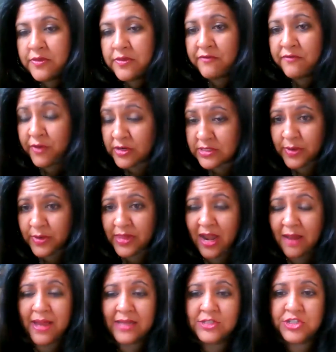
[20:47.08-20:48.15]
the first way that I
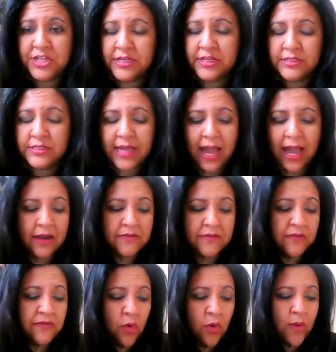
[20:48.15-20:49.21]
mentioned out of the
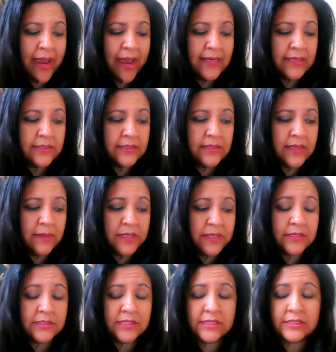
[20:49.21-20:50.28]
four ways that
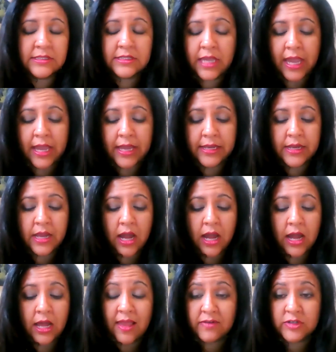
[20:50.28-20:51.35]
businesses can uh,
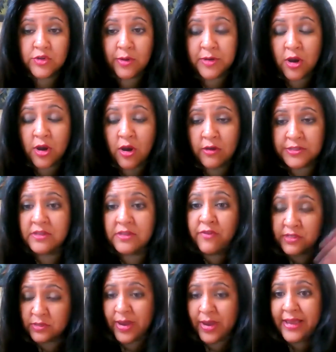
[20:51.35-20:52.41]
leverage cryptocurrency, the
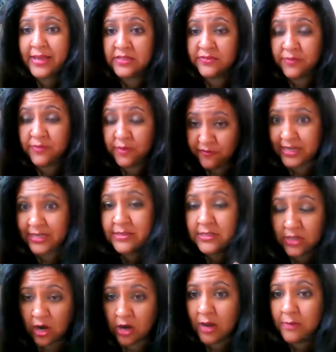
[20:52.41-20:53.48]
first way is for funding
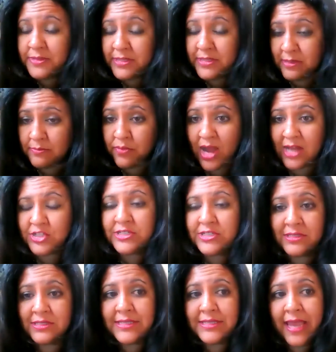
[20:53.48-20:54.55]
startups and projects
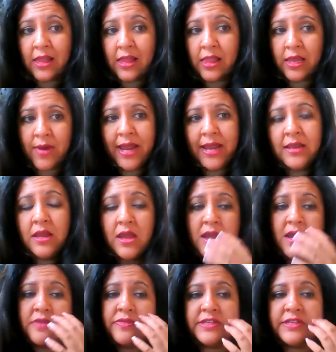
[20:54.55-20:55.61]
and scaling, right?
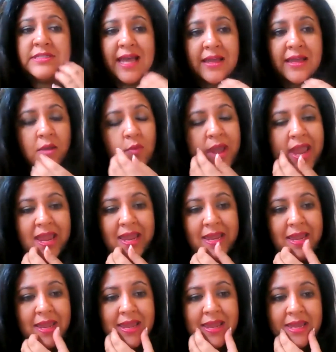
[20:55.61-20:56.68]
The second
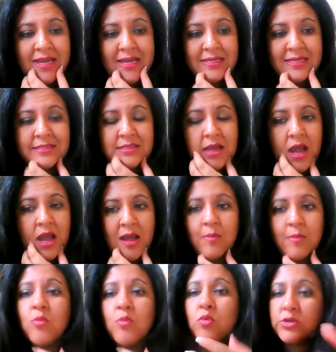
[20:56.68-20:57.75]
way is
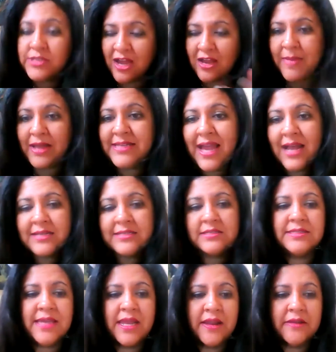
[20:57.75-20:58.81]
um, we'll talk about tax
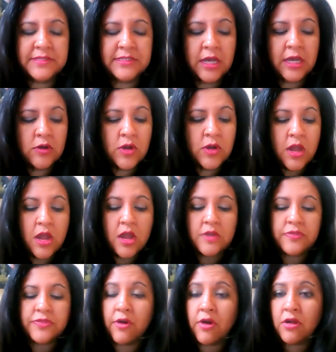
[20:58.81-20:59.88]
incentives. So
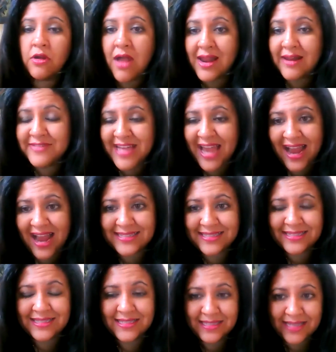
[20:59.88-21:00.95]
there are a lot of tax
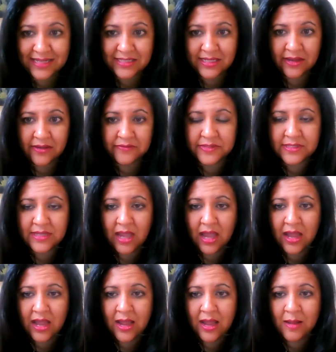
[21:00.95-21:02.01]
incentives.
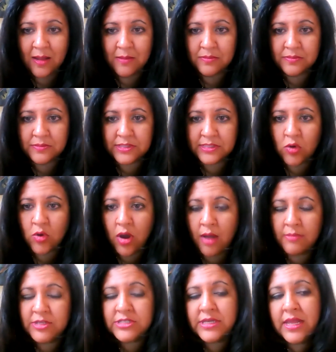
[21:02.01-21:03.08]
Um, so I'm just
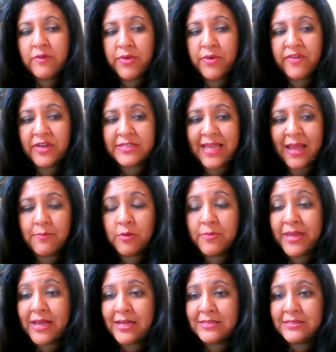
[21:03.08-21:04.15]
going to give you a brief example
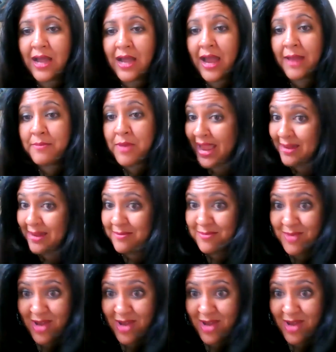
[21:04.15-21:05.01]
because I'm, I am not a